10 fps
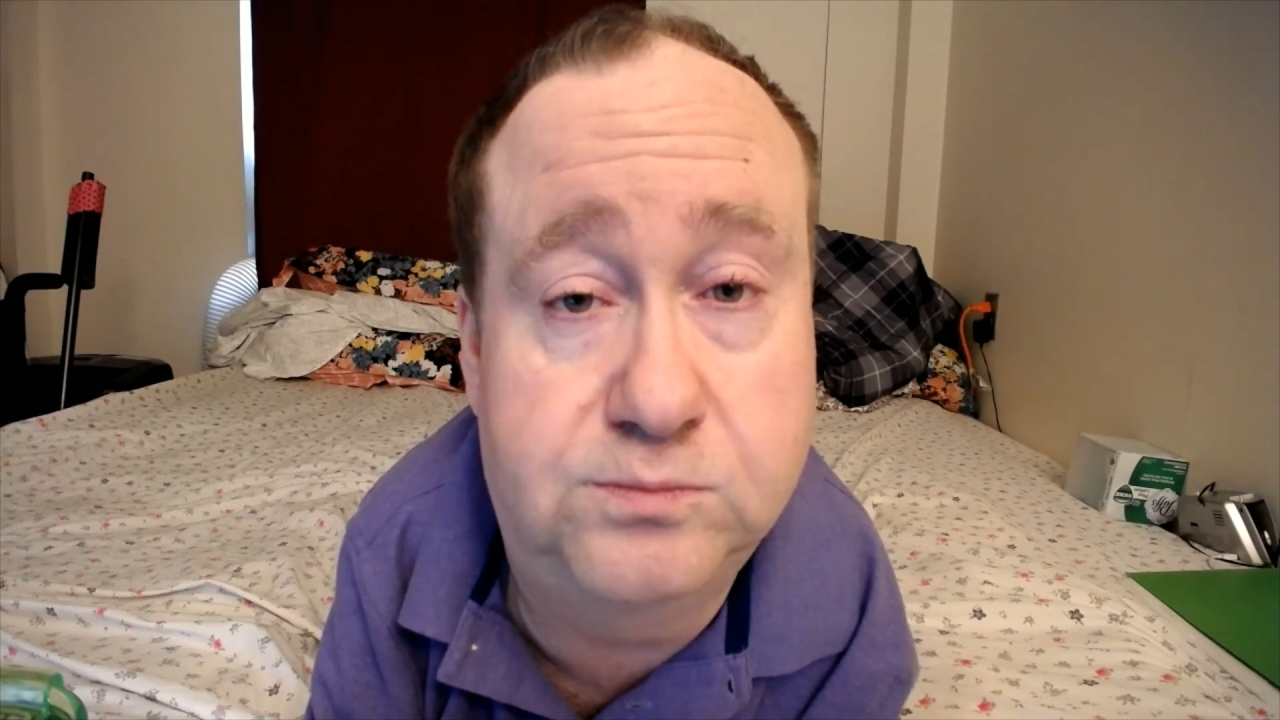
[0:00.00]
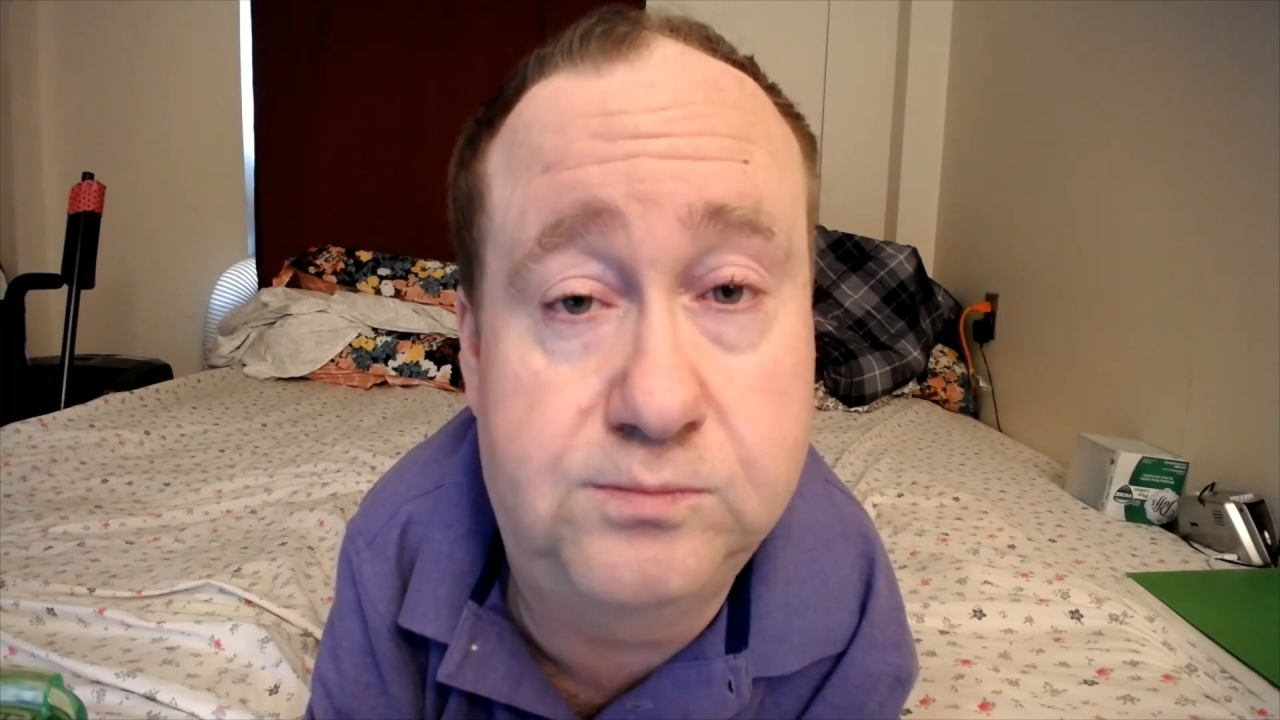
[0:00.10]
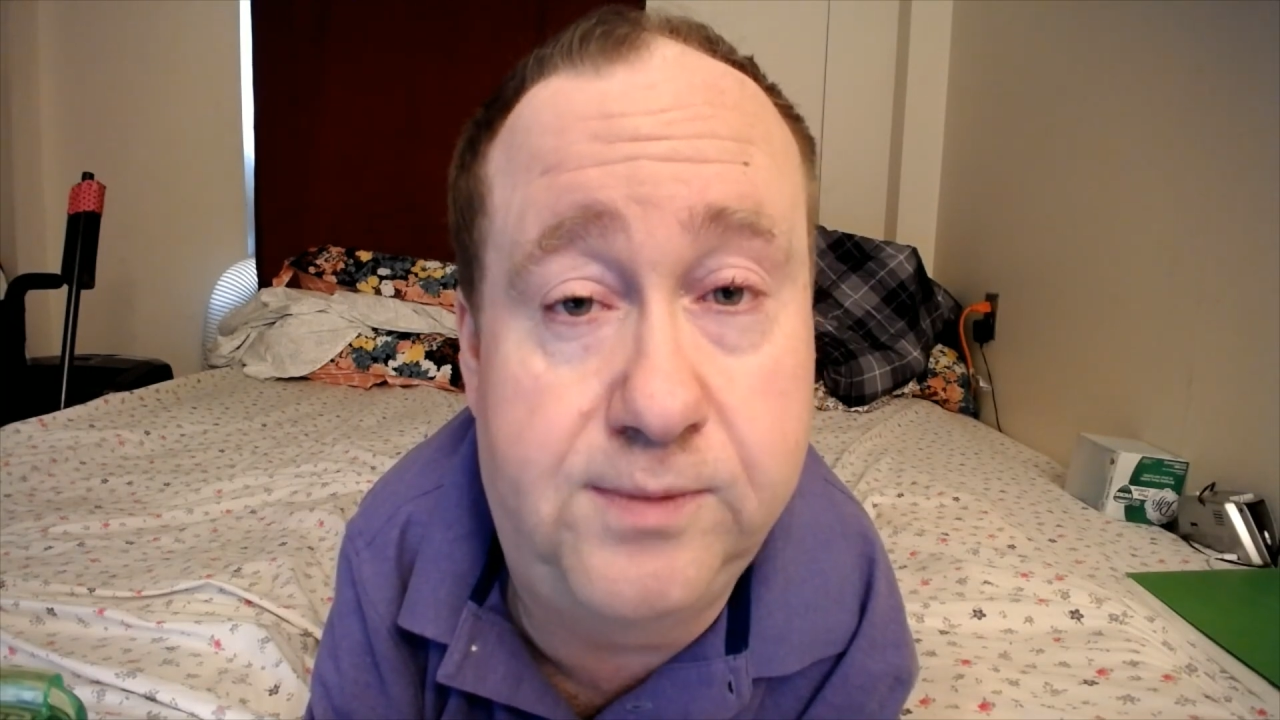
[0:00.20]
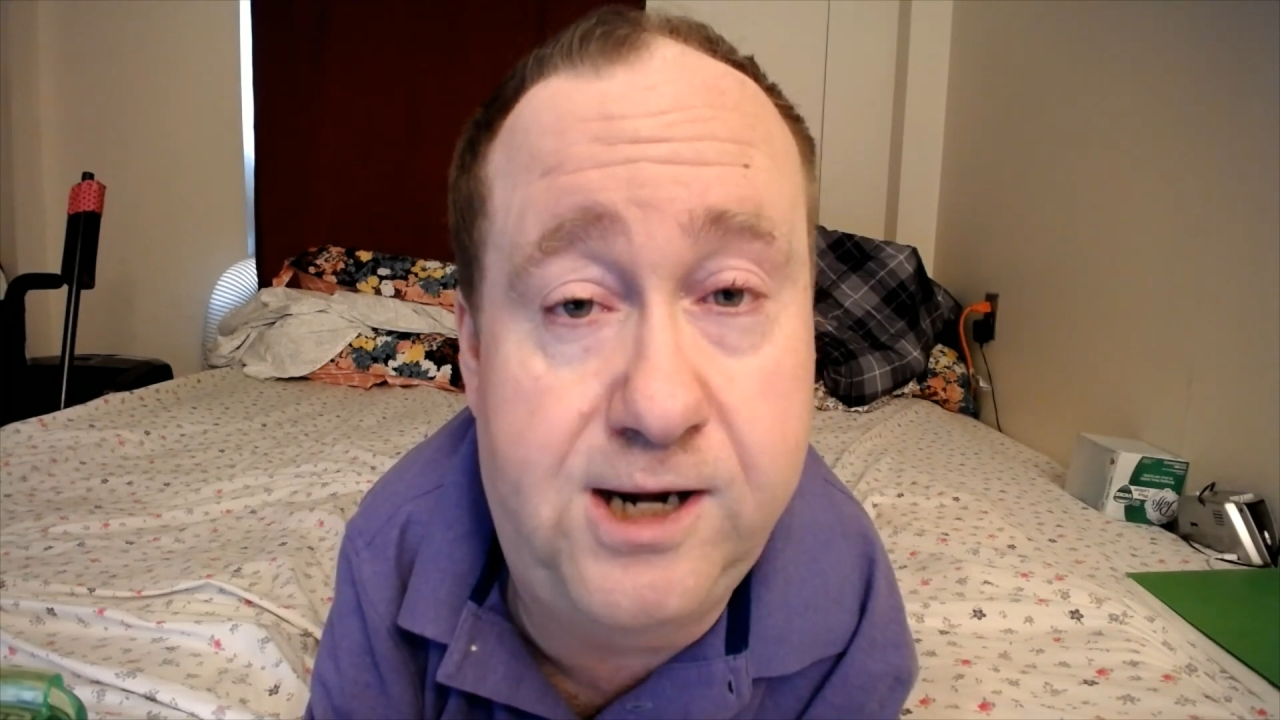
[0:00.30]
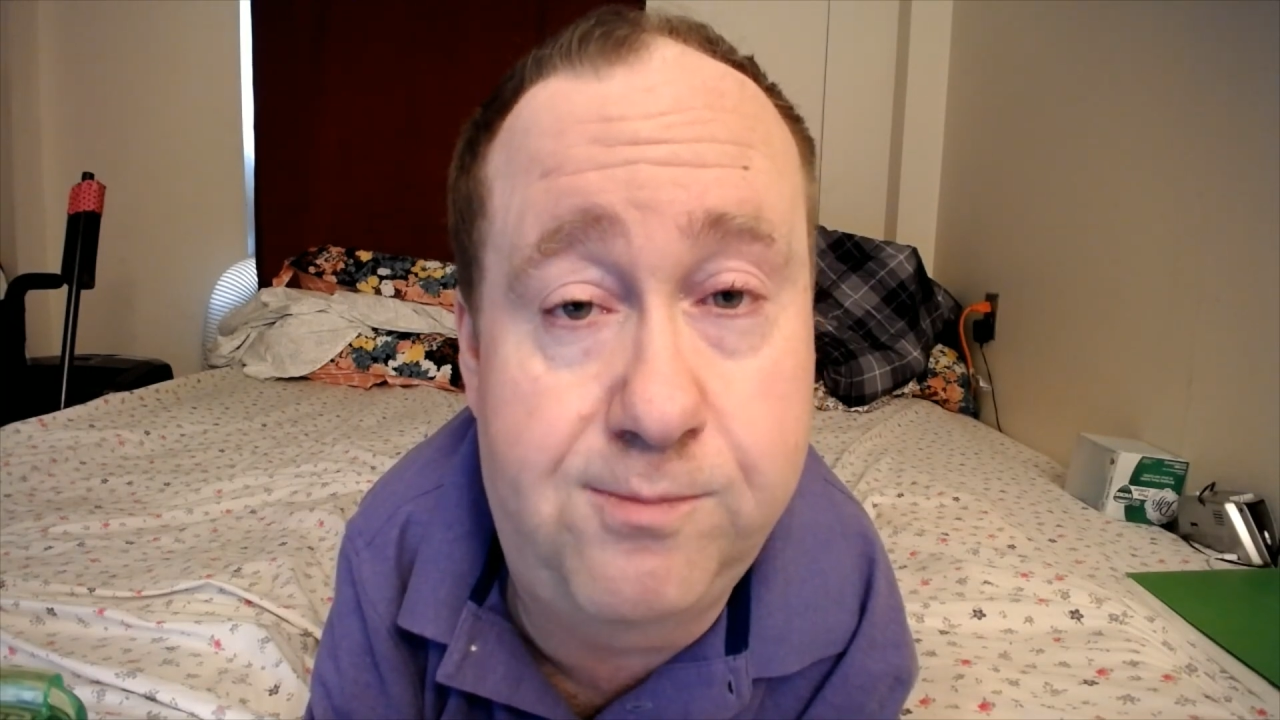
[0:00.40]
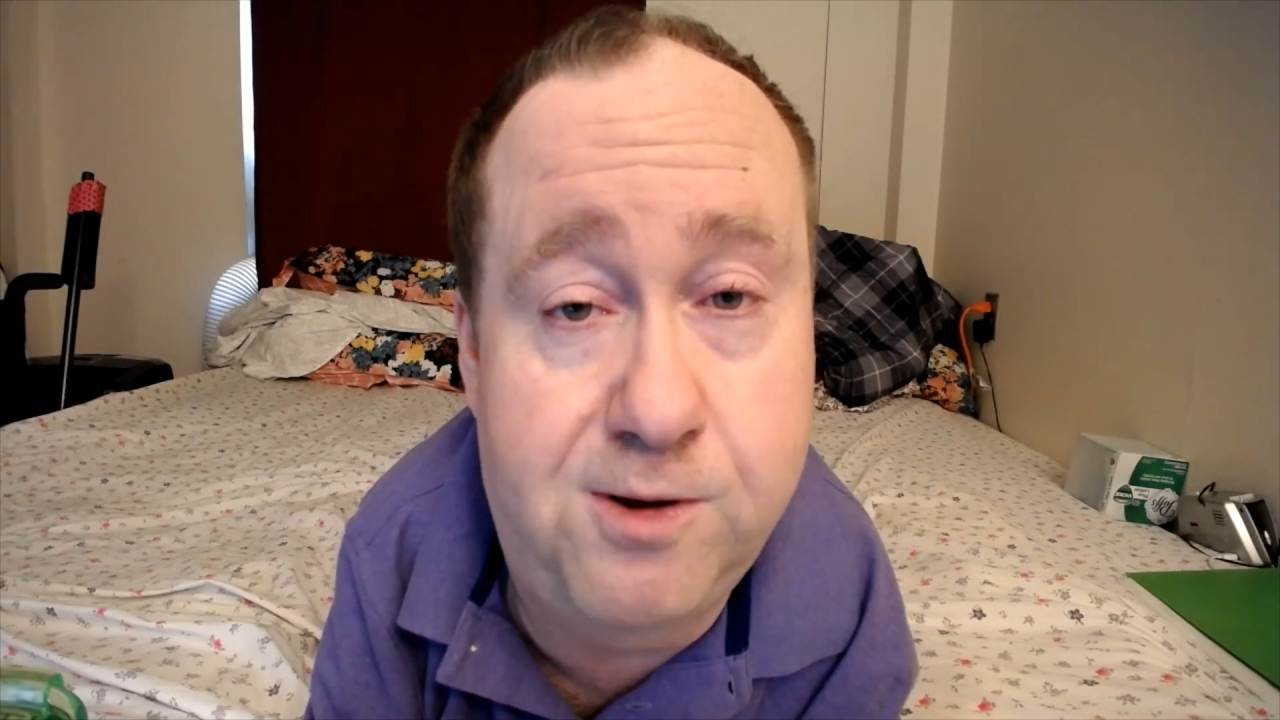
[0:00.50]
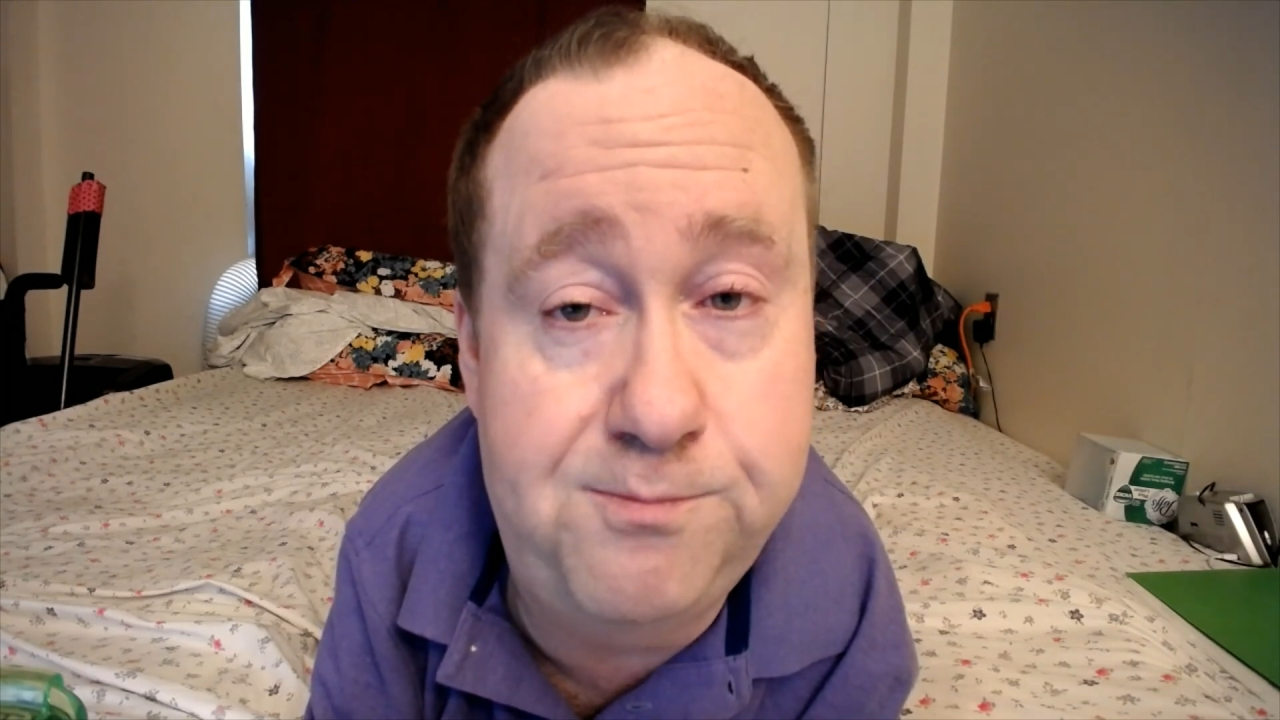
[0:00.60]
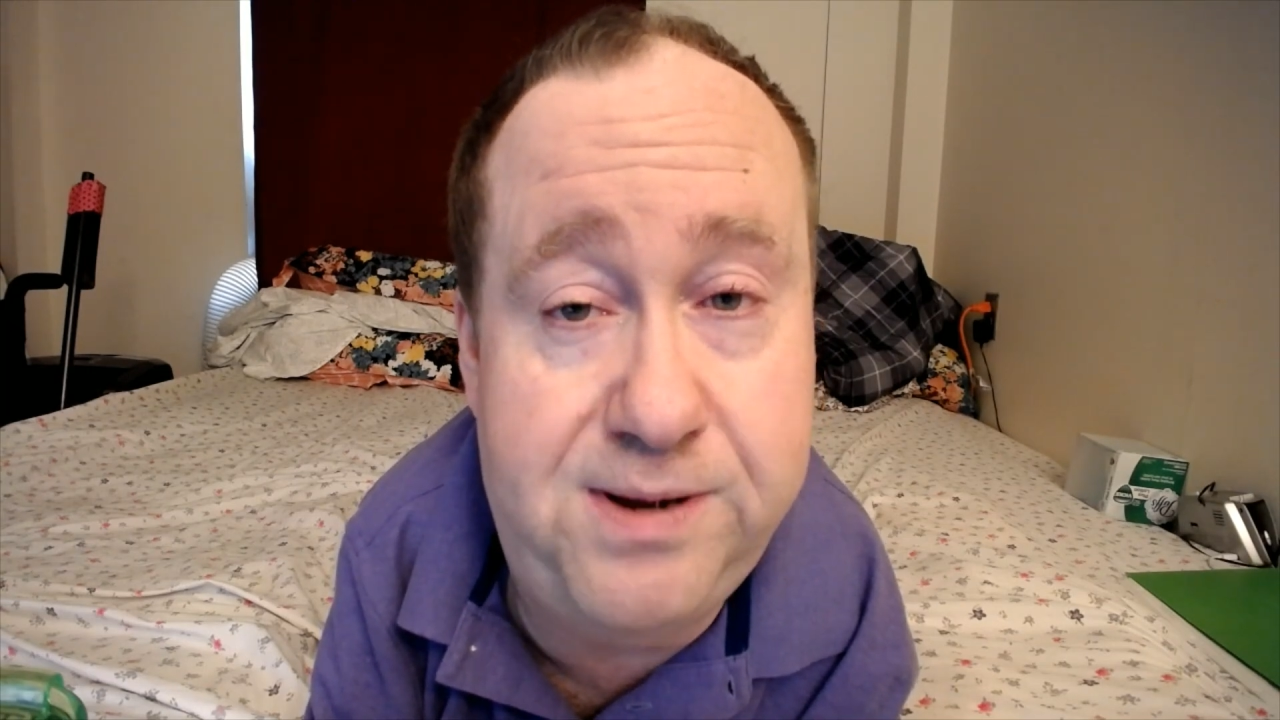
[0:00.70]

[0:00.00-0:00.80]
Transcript: minimum